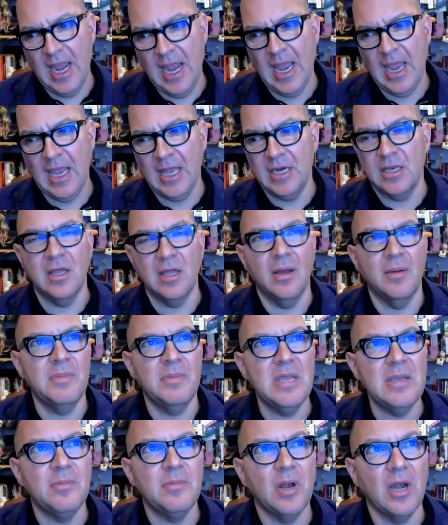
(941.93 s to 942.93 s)
and the
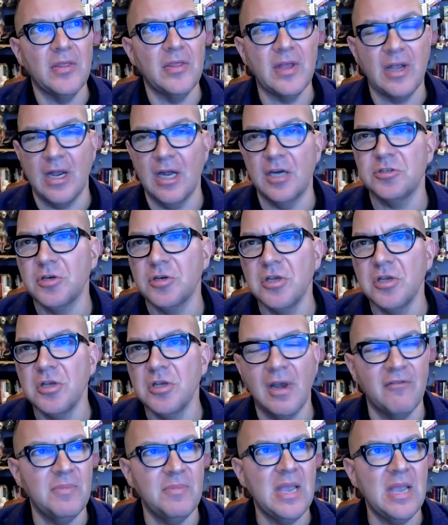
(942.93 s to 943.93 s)
people in the country you left